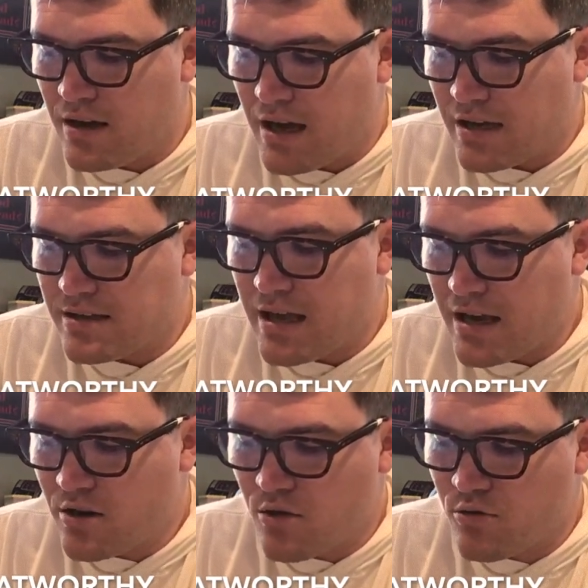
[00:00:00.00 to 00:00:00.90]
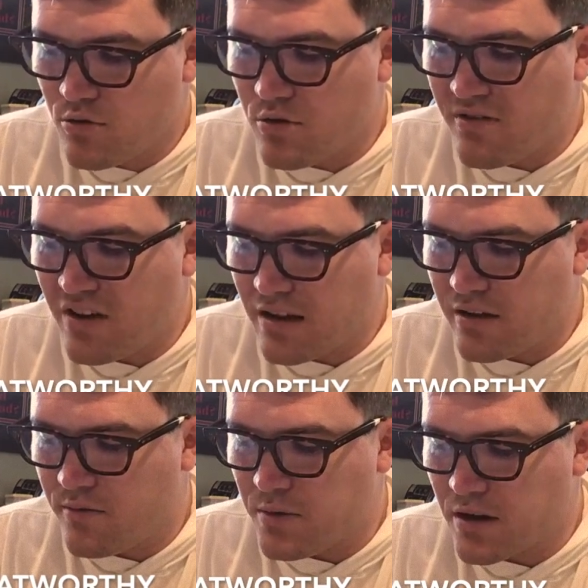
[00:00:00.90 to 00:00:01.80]
As they go through the valley
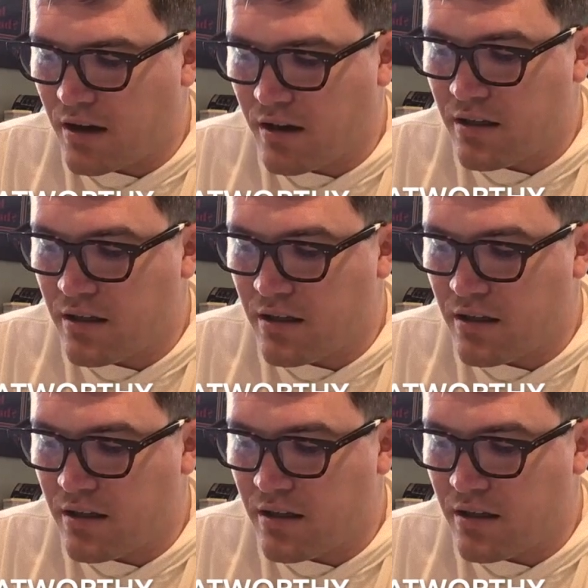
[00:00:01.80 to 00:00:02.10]
of Baca,